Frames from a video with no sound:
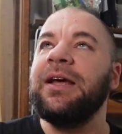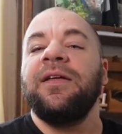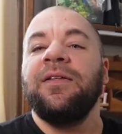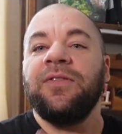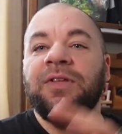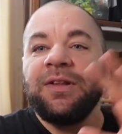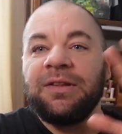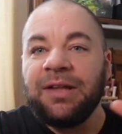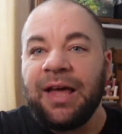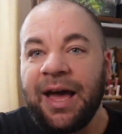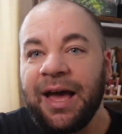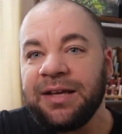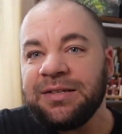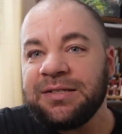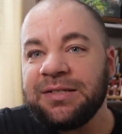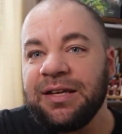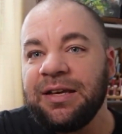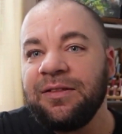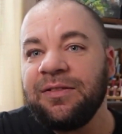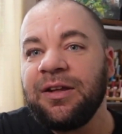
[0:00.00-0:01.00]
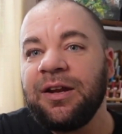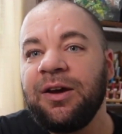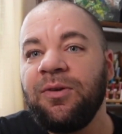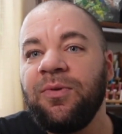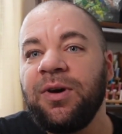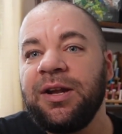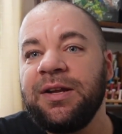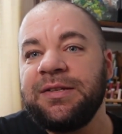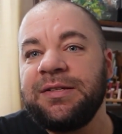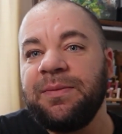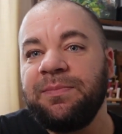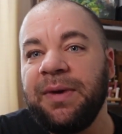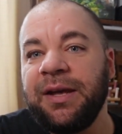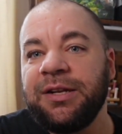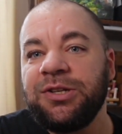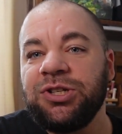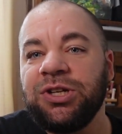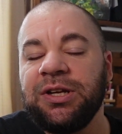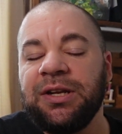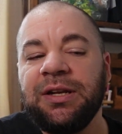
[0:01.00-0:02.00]
The last thing that I wanted to
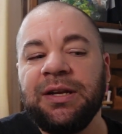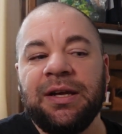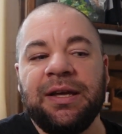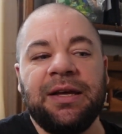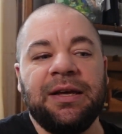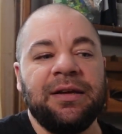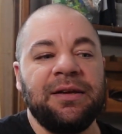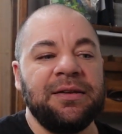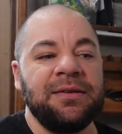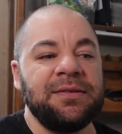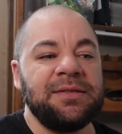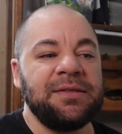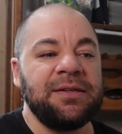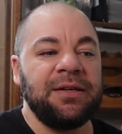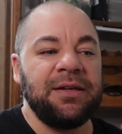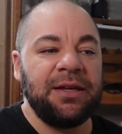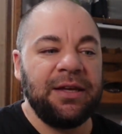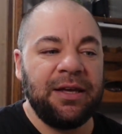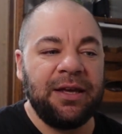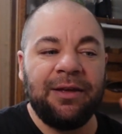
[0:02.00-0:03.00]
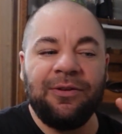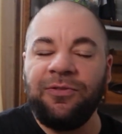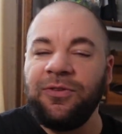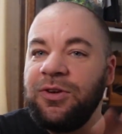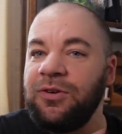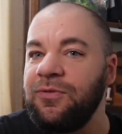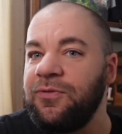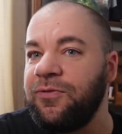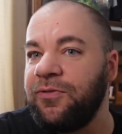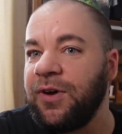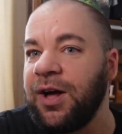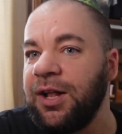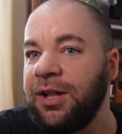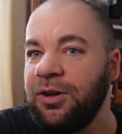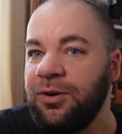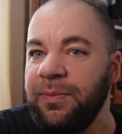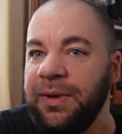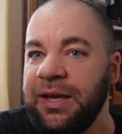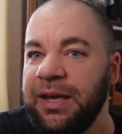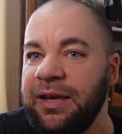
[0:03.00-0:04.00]
mention is, if you
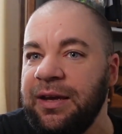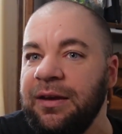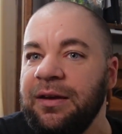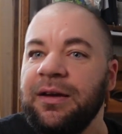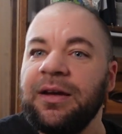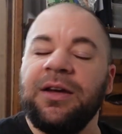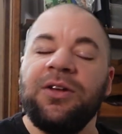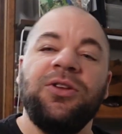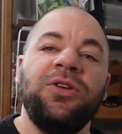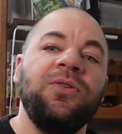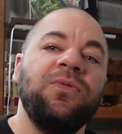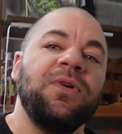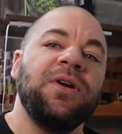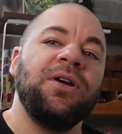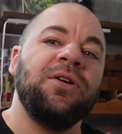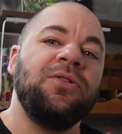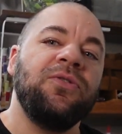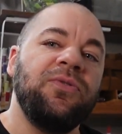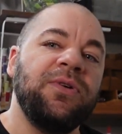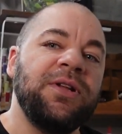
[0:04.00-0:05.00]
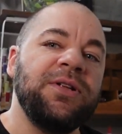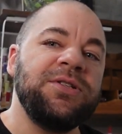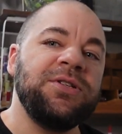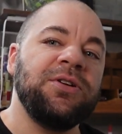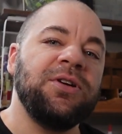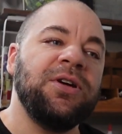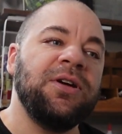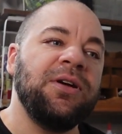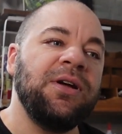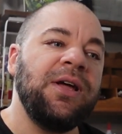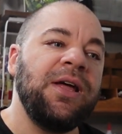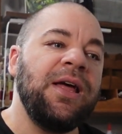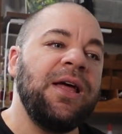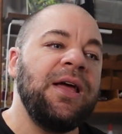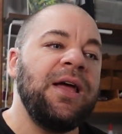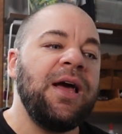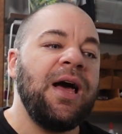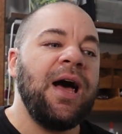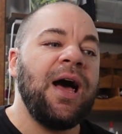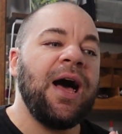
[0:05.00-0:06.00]
follow me and you are a quilter,
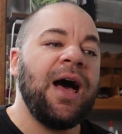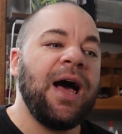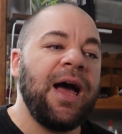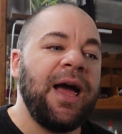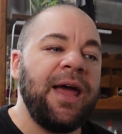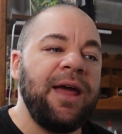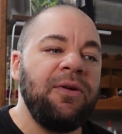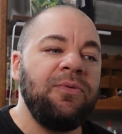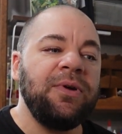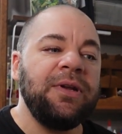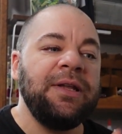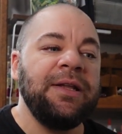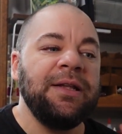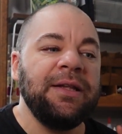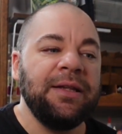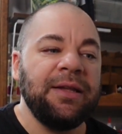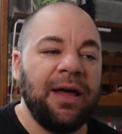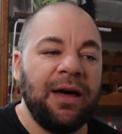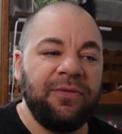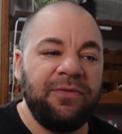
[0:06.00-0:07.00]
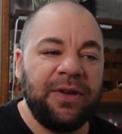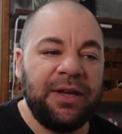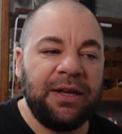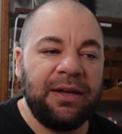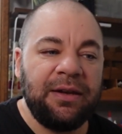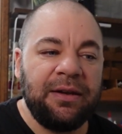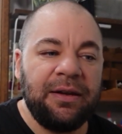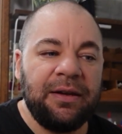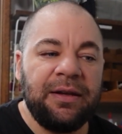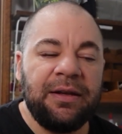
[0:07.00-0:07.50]
I would love it